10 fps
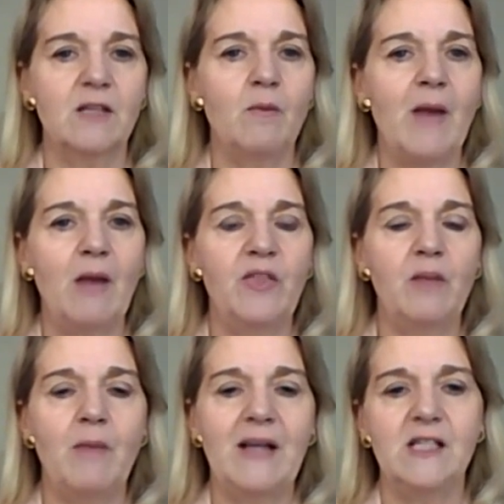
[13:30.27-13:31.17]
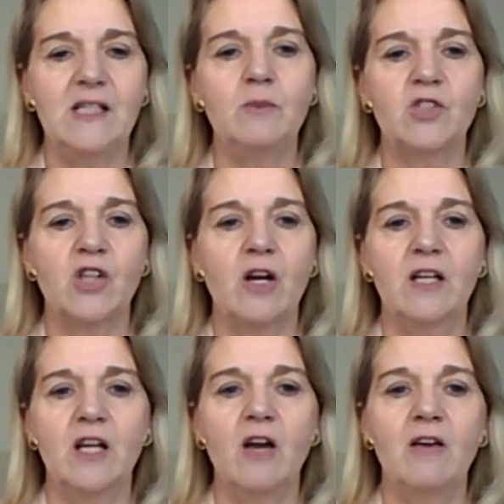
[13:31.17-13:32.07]
within my team
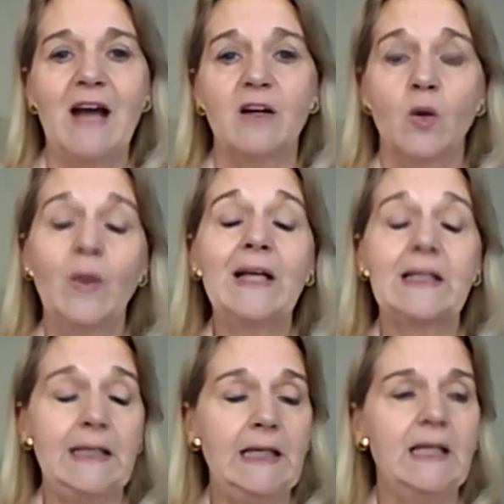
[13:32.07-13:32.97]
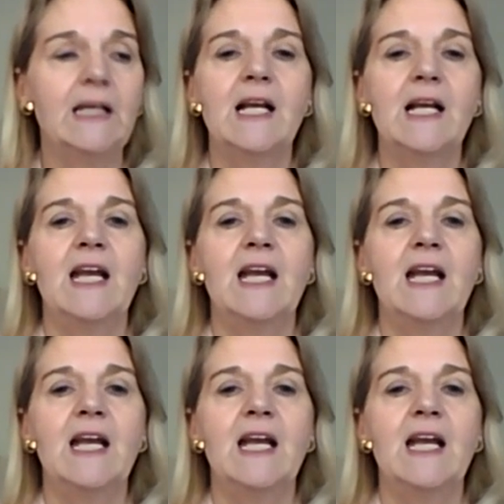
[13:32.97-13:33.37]
started to go down quickly.